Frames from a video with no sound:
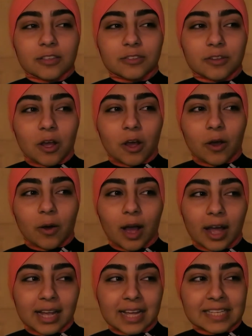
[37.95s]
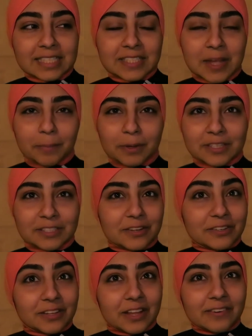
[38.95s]
So I guess I'm gonna
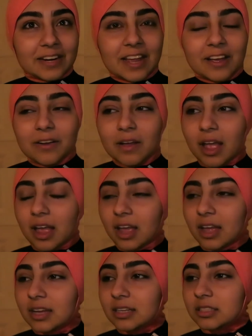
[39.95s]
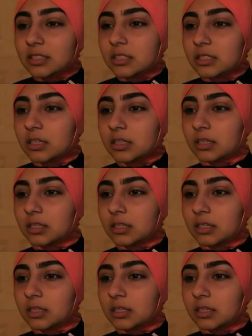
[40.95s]
start doing that right now and